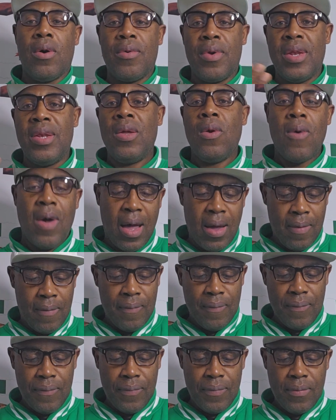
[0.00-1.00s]
renewal,
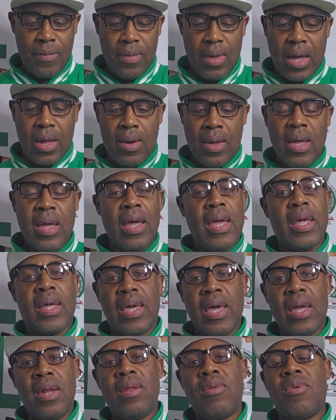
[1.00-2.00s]
and
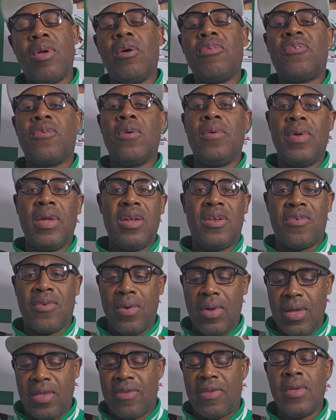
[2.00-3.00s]
again, just to
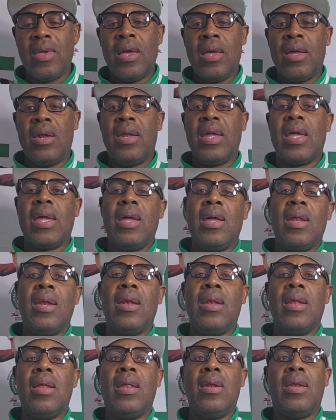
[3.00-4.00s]
reiterate,
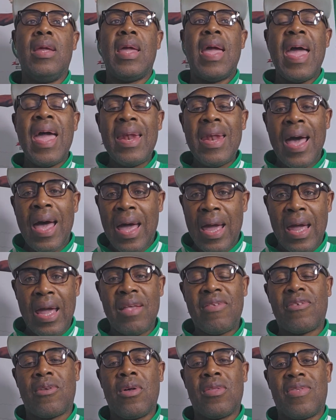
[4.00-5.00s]
the
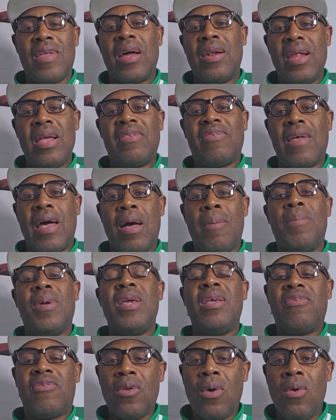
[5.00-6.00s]
NIS Contactless app
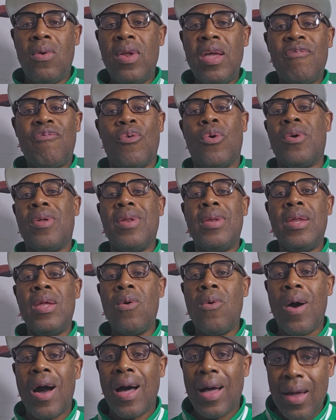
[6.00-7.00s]
is only for
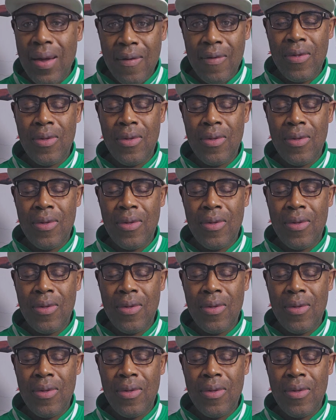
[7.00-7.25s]
renewal.